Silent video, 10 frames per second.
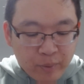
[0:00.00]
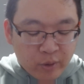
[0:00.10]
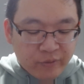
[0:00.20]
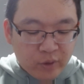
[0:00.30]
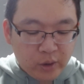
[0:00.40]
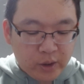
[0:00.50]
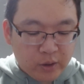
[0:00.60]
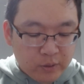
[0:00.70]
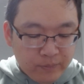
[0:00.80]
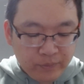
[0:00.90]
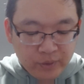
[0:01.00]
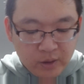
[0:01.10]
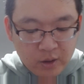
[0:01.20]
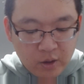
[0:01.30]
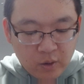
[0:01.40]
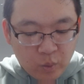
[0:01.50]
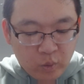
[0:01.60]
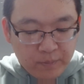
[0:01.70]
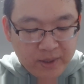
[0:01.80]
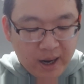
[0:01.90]
portfolio
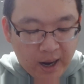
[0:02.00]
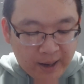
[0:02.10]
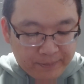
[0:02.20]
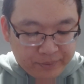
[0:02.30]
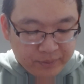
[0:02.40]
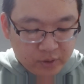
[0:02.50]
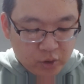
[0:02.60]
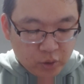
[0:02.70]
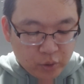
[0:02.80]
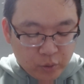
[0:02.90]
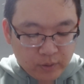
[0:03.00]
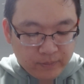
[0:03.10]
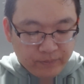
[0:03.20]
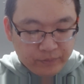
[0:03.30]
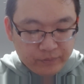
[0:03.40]
would be up to